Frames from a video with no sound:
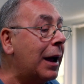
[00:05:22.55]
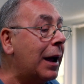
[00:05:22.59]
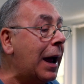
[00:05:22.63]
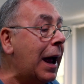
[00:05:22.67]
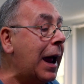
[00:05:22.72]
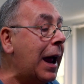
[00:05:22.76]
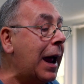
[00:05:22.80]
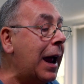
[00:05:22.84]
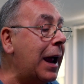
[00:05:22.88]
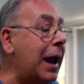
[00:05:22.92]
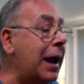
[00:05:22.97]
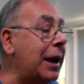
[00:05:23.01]

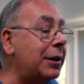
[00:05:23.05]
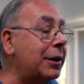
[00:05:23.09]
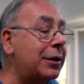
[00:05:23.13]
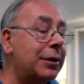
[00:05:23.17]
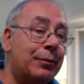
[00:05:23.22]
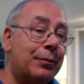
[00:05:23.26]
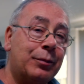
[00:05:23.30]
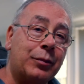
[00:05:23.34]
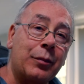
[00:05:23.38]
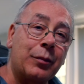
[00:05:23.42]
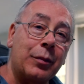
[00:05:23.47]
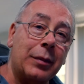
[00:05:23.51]
And
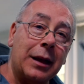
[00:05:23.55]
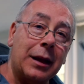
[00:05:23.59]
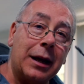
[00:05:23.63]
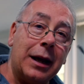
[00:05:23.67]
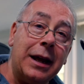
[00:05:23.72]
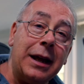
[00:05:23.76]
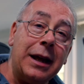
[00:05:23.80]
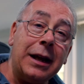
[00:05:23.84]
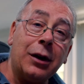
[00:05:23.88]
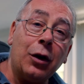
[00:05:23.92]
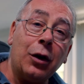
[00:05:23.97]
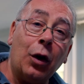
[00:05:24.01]

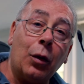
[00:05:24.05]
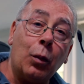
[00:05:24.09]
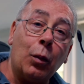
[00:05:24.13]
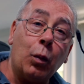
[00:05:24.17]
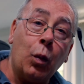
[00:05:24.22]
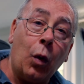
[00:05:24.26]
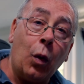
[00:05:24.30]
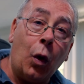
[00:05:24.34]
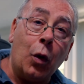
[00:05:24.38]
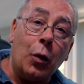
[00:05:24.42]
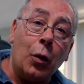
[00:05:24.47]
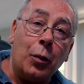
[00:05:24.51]
it got
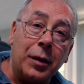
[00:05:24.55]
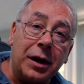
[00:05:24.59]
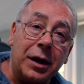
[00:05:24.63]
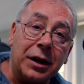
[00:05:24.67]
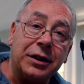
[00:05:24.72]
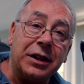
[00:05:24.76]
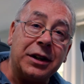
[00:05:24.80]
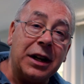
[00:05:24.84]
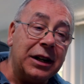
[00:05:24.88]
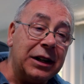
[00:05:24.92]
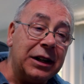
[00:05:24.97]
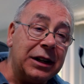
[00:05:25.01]
warm. It
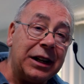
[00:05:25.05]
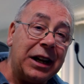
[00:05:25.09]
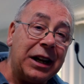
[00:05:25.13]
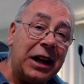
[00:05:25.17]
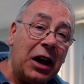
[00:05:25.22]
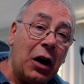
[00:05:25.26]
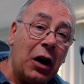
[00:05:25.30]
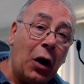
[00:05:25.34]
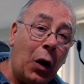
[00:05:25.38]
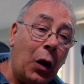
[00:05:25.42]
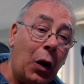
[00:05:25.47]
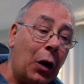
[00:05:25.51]
didn't
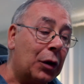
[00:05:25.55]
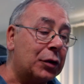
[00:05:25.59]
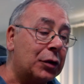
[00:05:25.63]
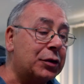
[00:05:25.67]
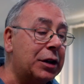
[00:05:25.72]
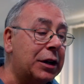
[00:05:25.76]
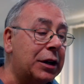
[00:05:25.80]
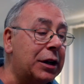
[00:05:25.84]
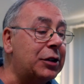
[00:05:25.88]
get hot.